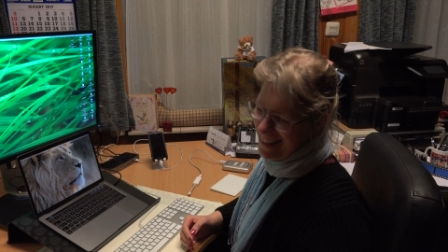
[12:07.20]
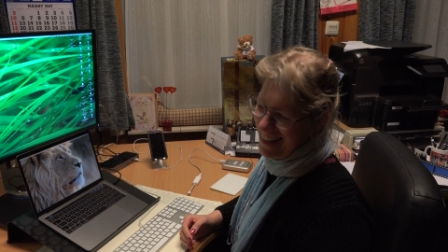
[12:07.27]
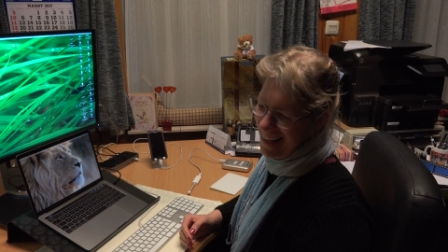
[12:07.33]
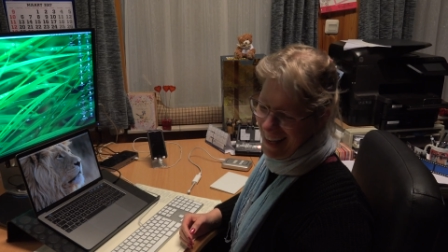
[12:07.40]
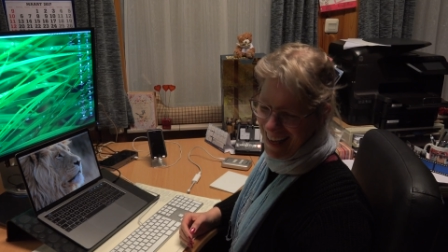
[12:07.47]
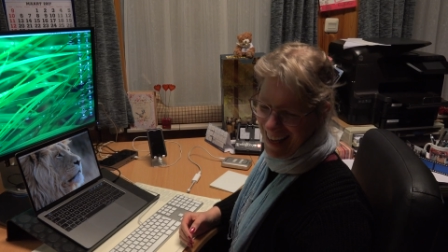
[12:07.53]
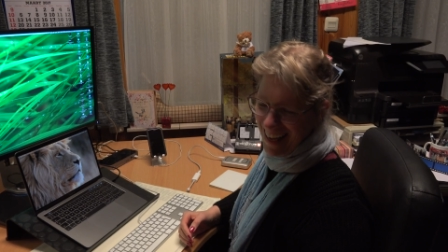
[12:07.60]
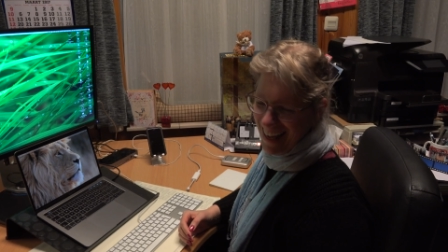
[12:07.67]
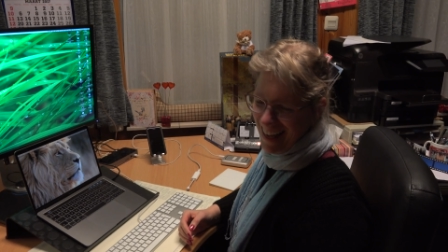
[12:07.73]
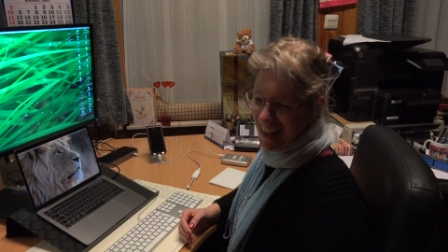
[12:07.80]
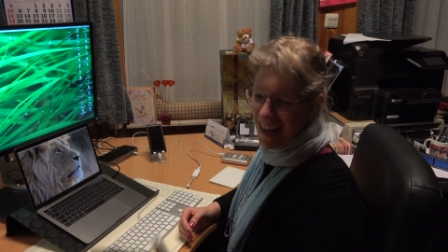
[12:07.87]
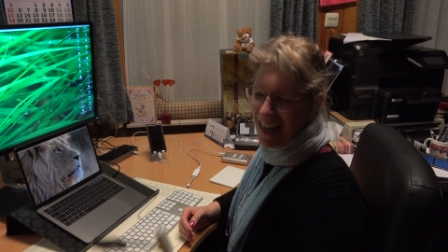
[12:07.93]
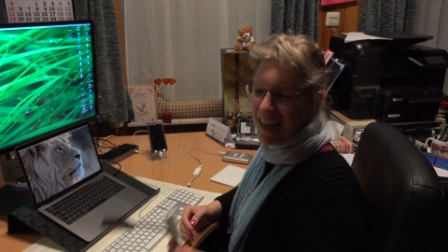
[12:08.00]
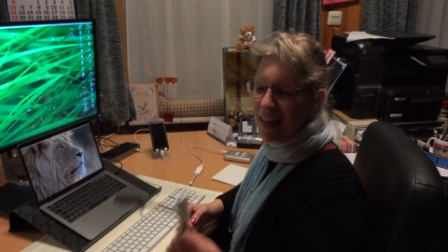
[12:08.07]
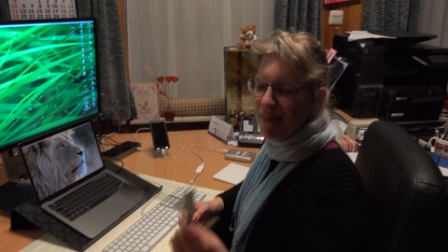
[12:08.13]
Yeah,
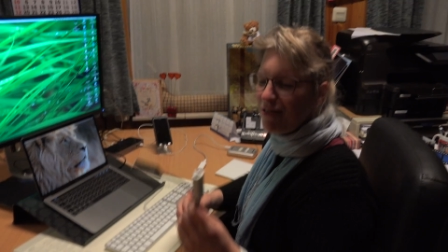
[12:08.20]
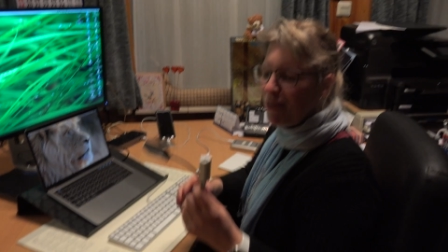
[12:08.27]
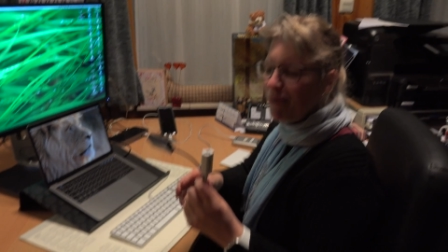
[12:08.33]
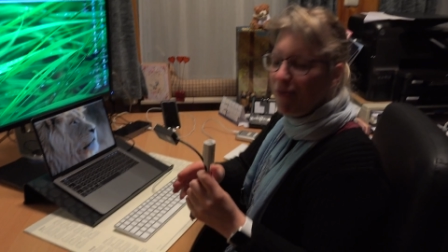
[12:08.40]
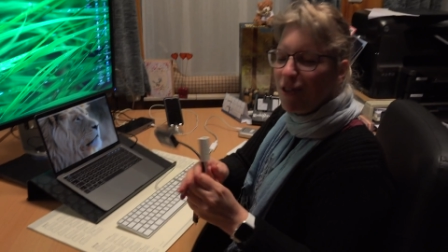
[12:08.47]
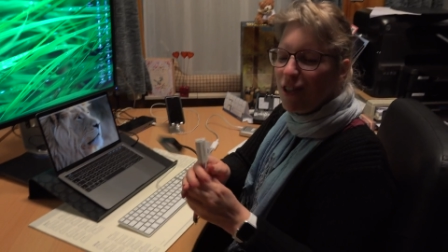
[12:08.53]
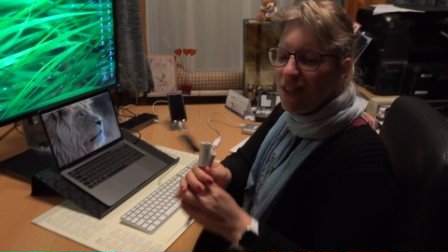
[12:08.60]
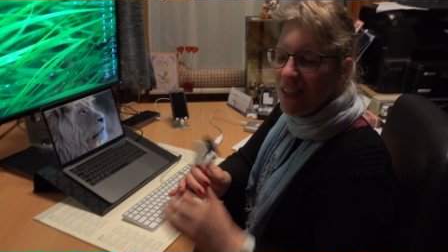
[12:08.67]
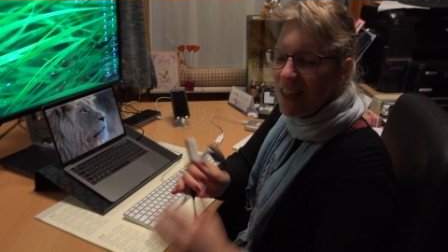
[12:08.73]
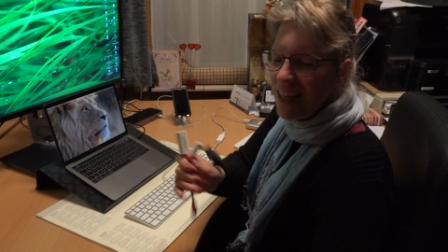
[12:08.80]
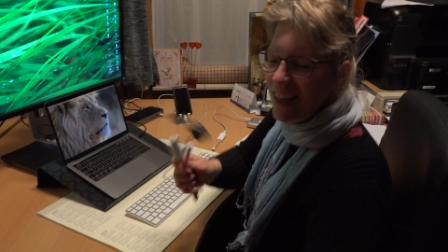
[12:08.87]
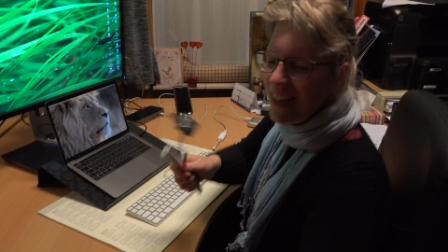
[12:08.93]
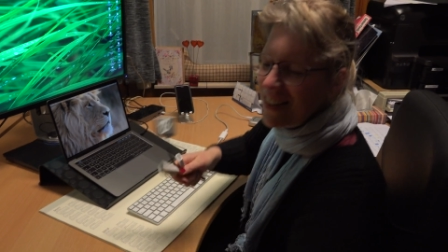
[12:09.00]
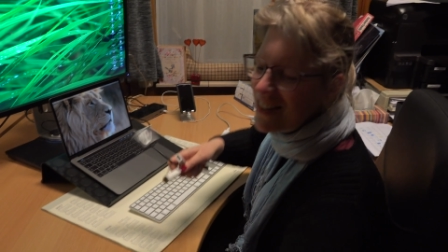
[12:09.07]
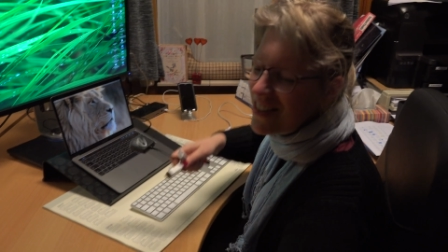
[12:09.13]
I have some for
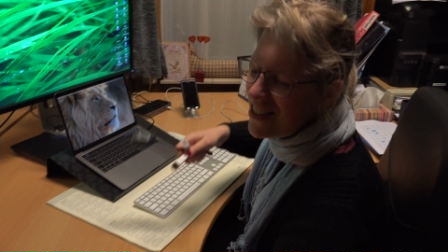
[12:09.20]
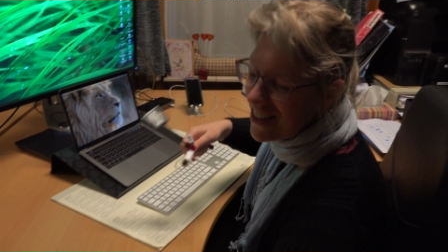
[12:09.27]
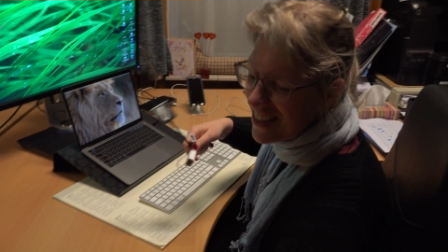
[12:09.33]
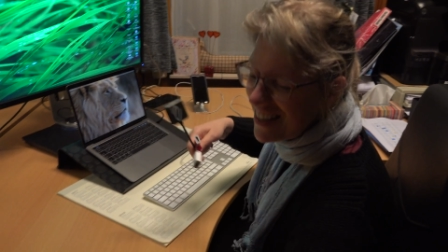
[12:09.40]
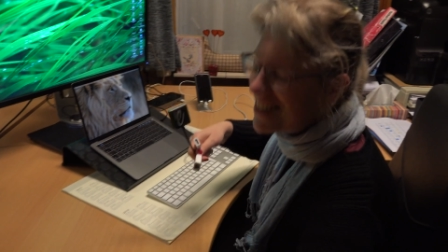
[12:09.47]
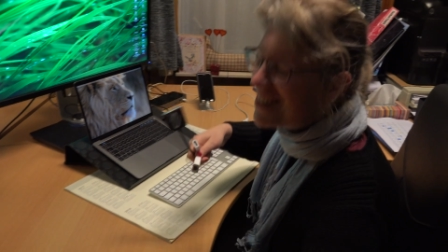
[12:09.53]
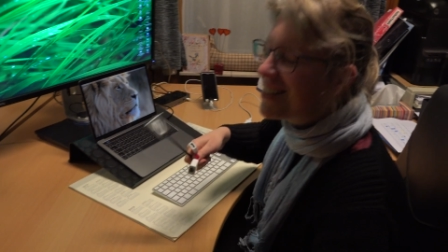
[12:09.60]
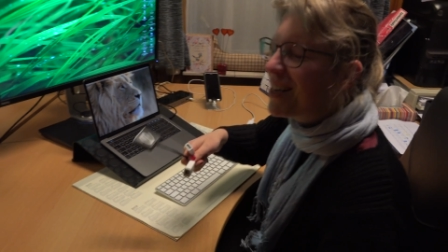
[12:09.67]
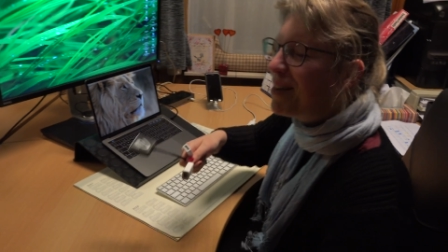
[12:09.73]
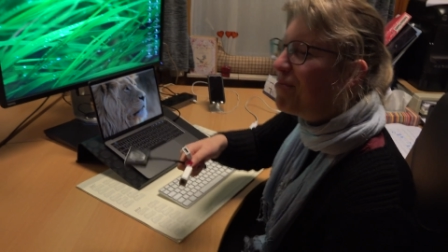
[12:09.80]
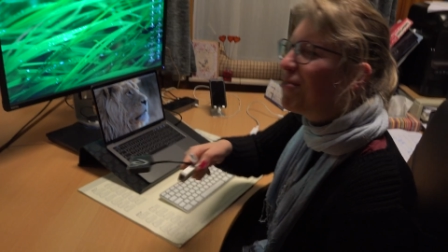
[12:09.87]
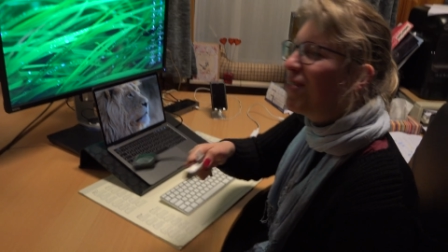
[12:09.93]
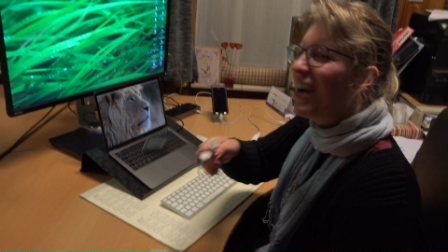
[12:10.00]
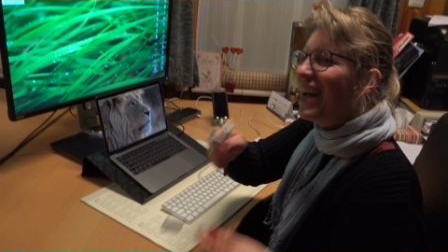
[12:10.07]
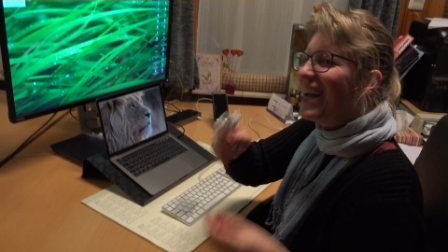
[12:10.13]
sale. Do you need some,
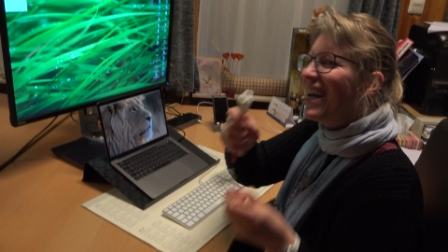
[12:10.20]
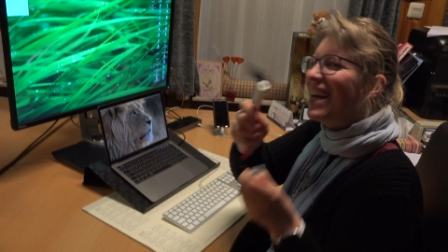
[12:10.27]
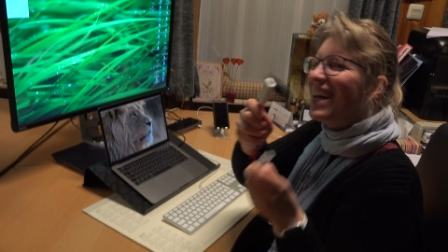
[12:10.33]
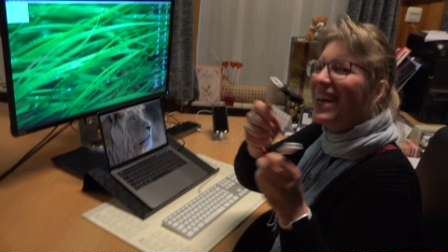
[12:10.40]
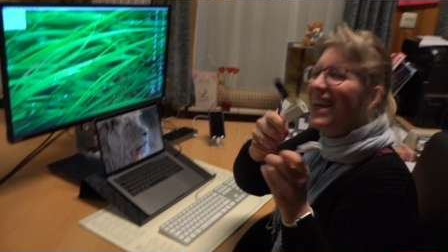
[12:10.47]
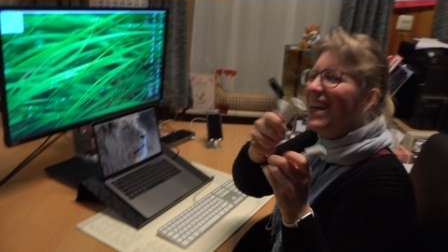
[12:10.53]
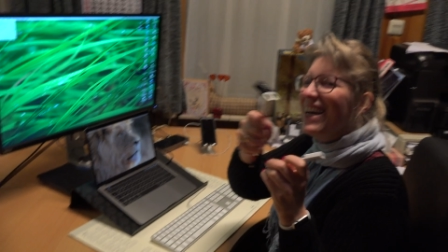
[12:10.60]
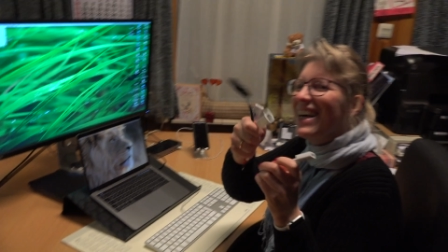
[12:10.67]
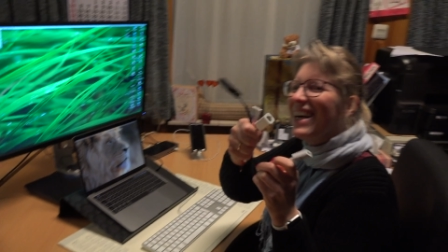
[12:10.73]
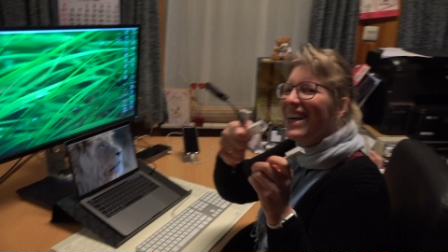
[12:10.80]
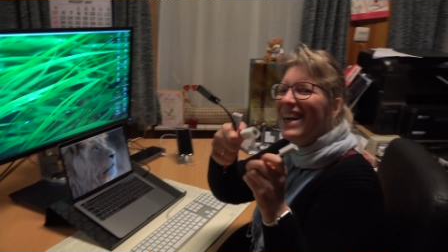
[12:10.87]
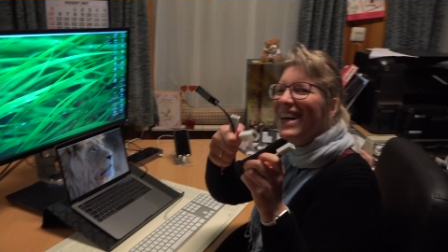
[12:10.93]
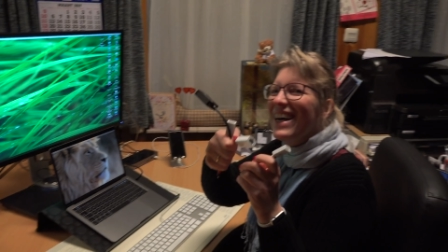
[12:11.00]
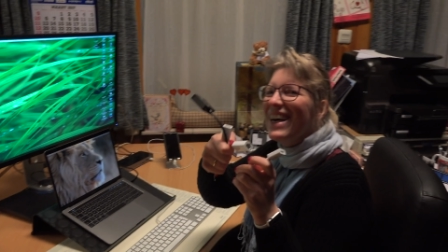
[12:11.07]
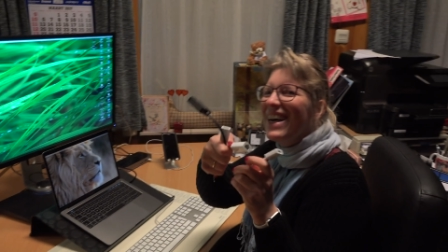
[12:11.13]
Frank?
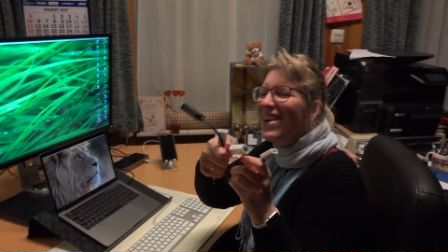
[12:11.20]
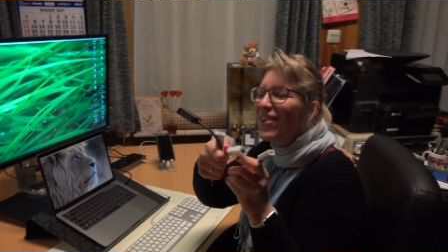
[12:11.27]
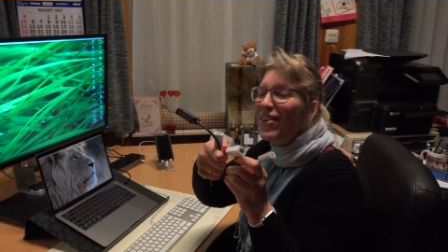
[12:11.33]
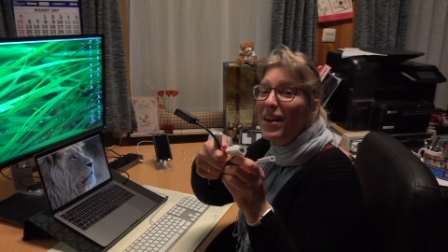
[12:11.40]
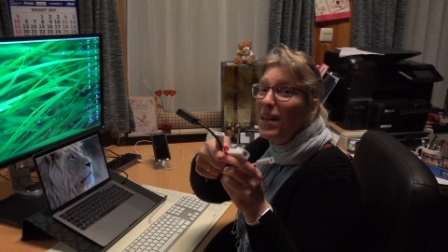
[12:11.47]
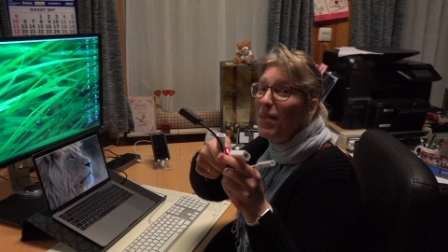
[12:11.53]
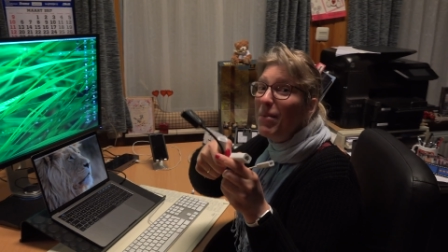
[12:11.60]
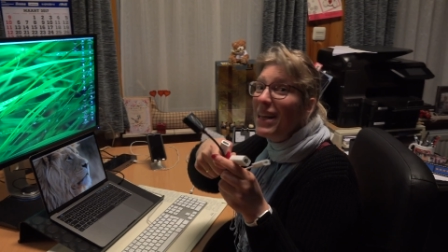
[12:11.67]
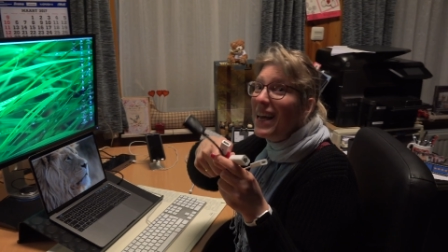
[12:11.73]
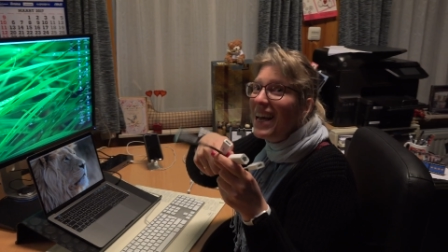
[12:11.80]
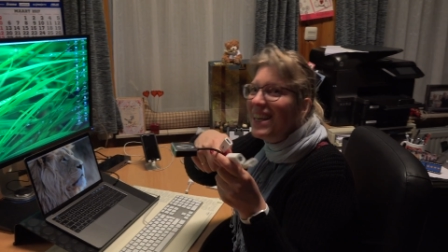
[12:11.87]
Or anybody